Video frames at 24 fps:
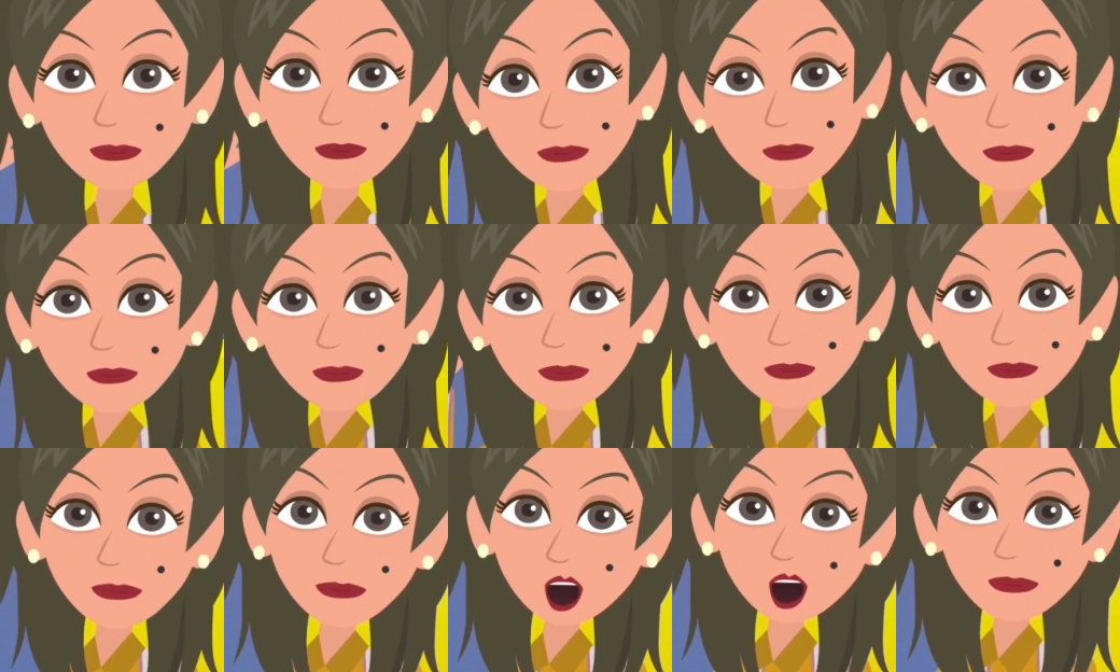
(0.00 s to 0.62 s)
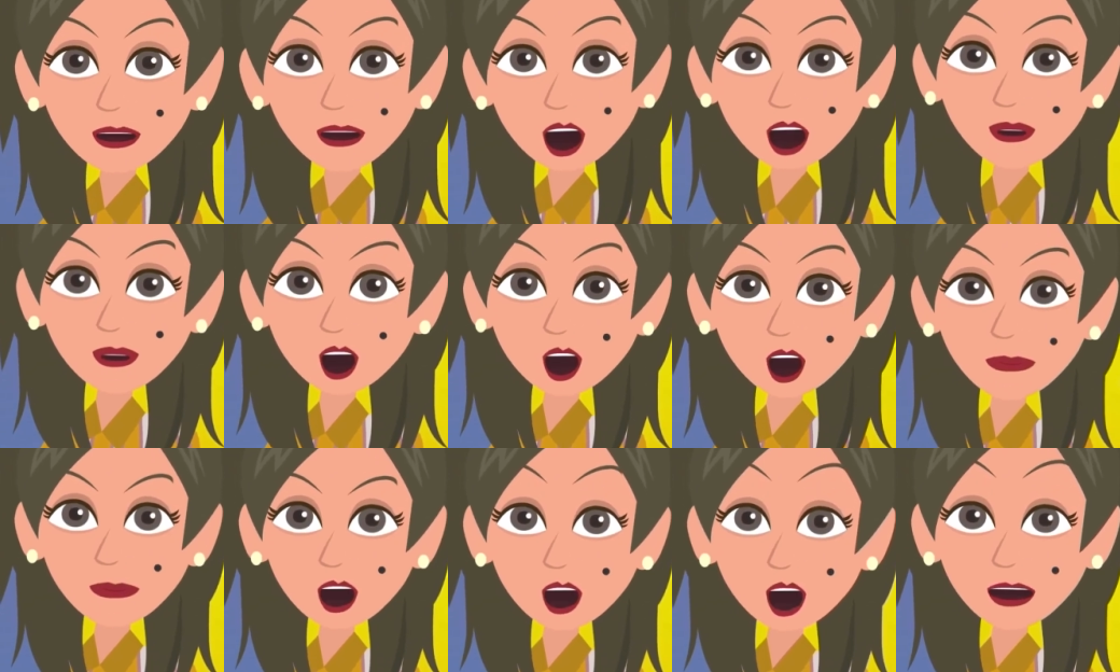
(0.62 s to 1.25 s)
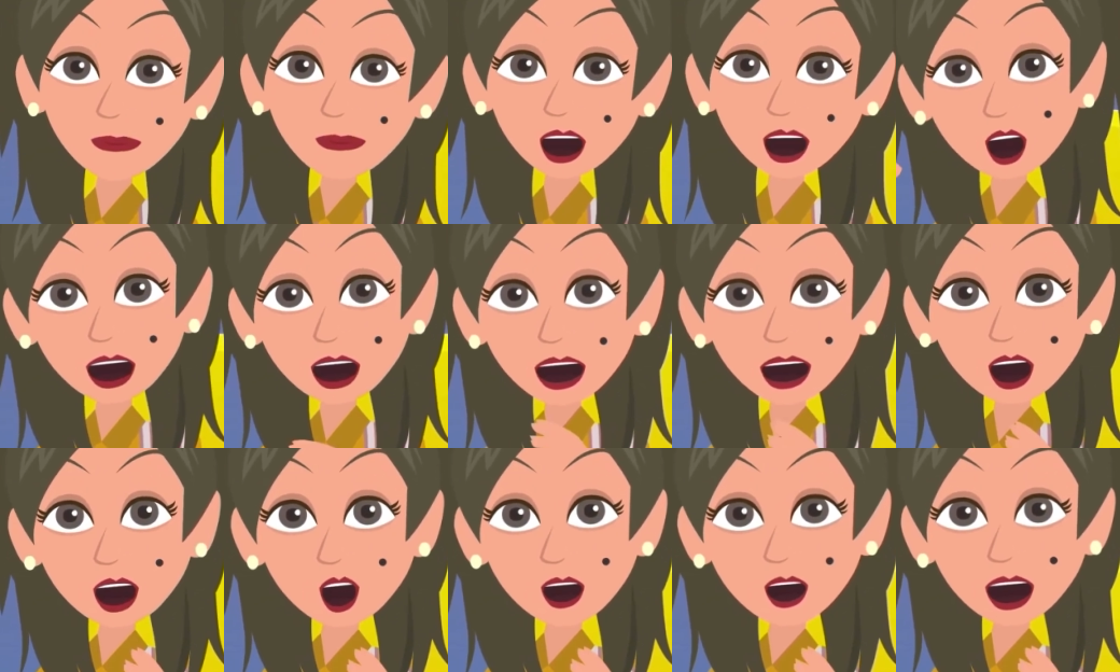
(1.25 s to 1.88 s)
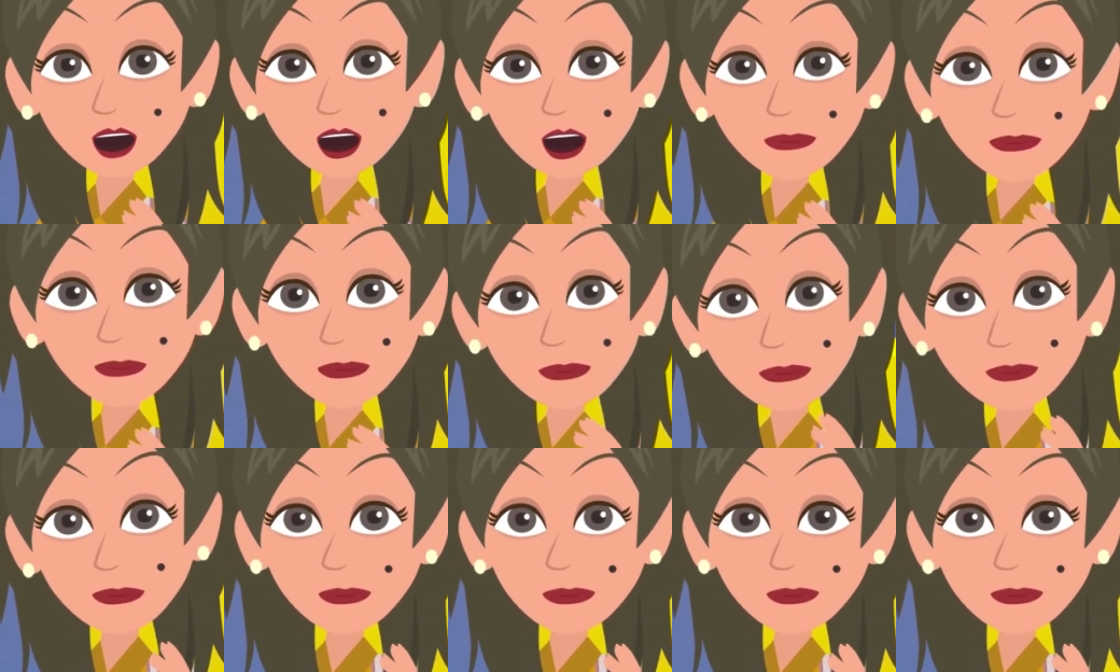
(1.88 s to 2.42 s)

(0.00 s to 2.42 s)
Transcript: am 17 years old. My father